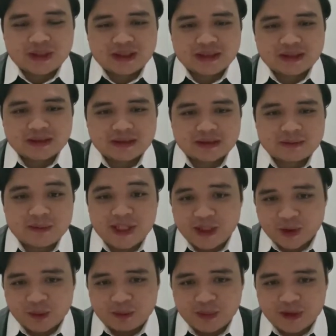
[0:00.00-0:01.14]
the
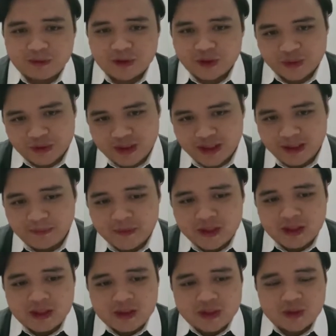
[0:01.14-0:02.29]
main topic for today,
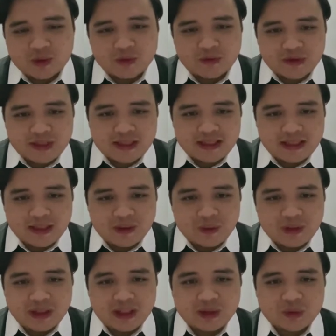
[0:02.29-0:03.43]
so firstly
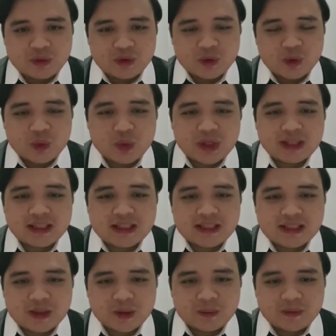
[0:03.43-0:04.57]
we need to know what
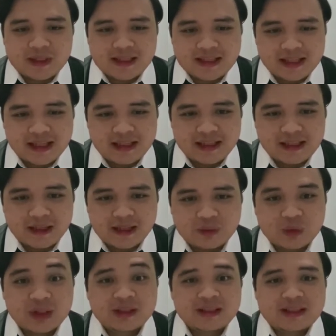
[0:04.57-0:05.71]
is job design
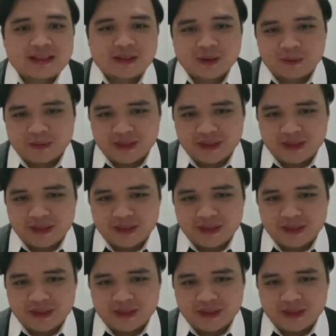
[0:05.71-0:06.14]
and what is job